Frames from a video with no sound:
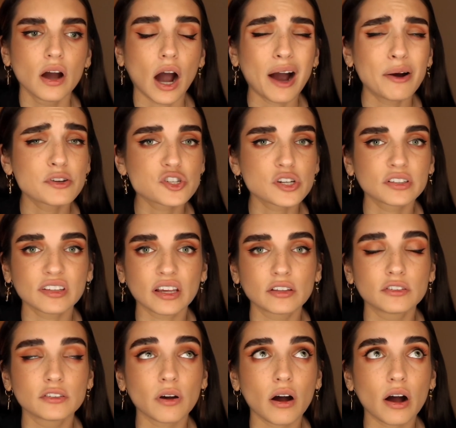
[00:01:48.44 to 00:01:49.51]
I was just
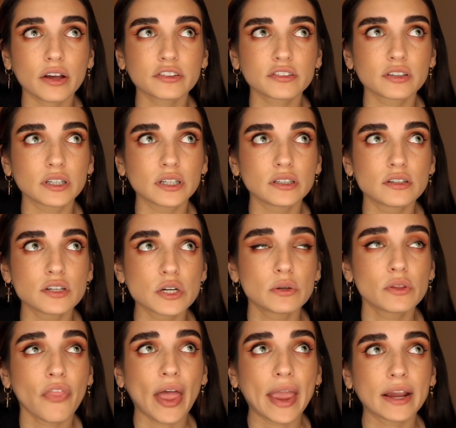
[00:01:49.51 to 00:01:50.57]
exhausted,
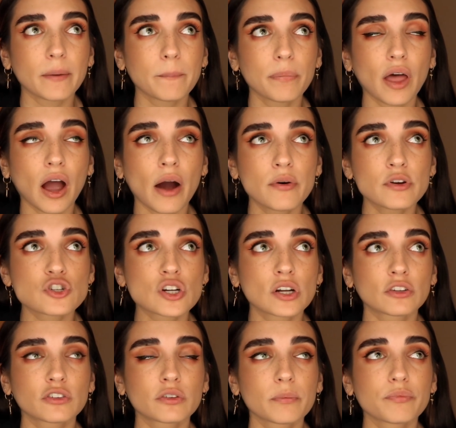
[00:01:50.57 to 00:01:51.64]
dude. Like, I was
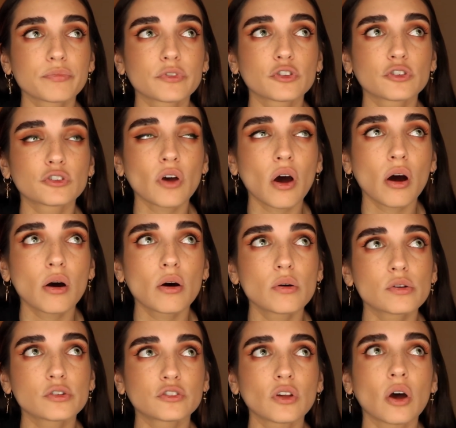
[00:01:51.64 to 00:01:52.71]
just
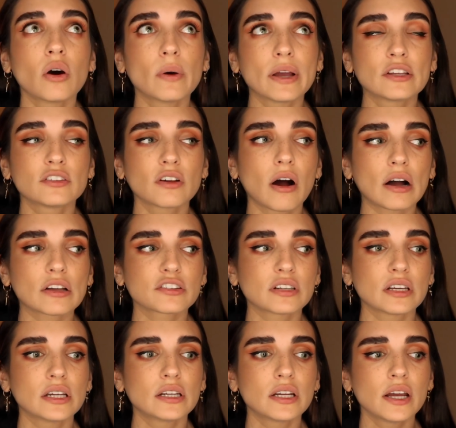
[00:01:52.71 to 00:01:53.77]
so
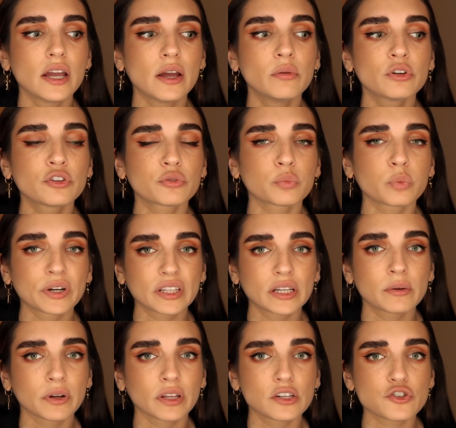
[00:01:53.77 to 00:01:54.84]
exhausted. It was
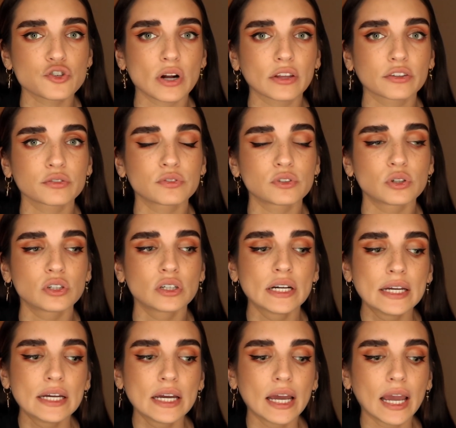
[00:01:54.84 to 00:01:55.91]
really stressful,
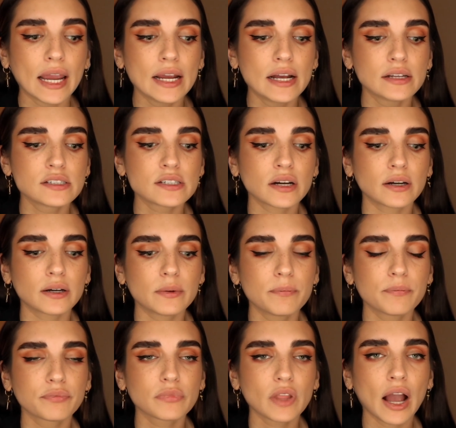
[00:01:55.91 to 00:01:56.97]
and
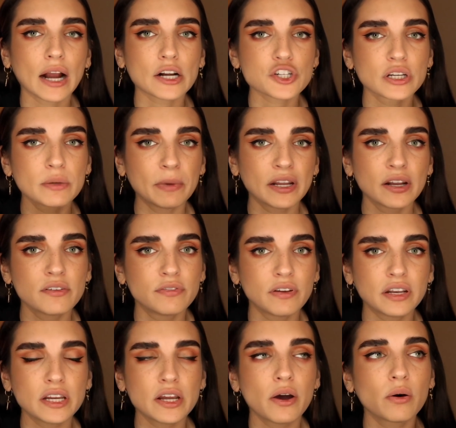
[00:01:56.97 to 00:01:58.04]
actually made a
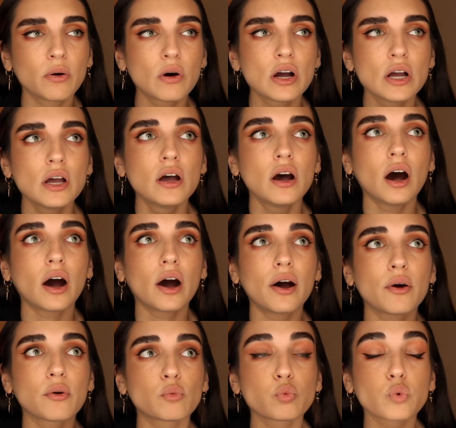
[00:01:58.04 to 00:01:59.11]
video
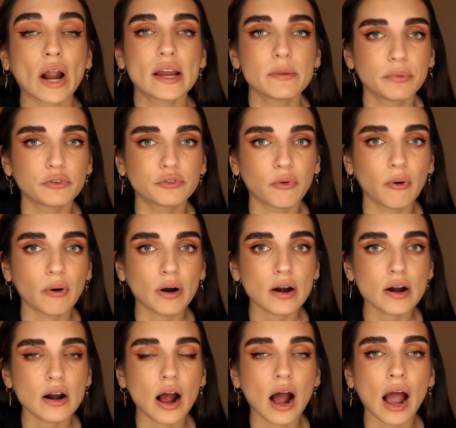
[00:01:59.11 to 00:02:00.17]
right
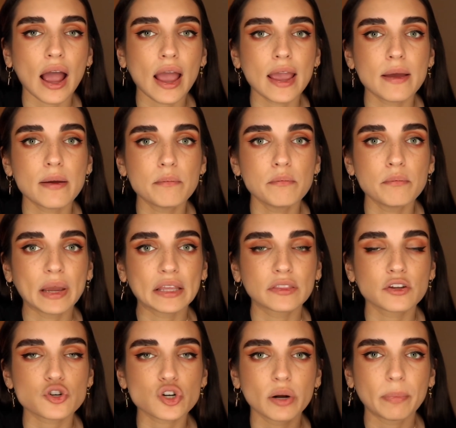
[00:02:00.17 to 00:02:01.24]
before I made
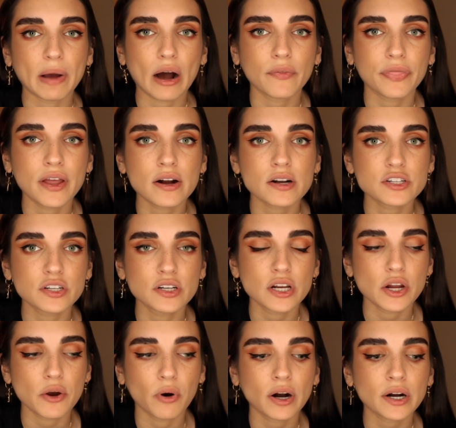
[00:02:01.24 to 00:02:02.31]
the trip out there to
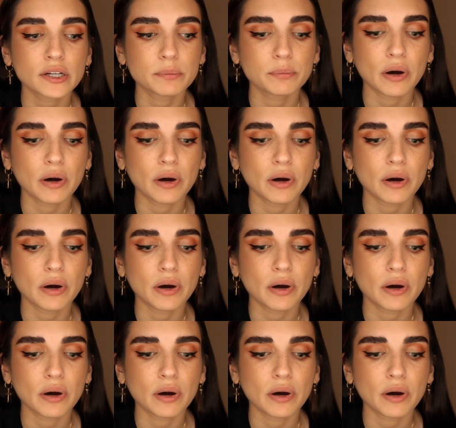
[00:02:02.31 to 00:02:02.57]
New York,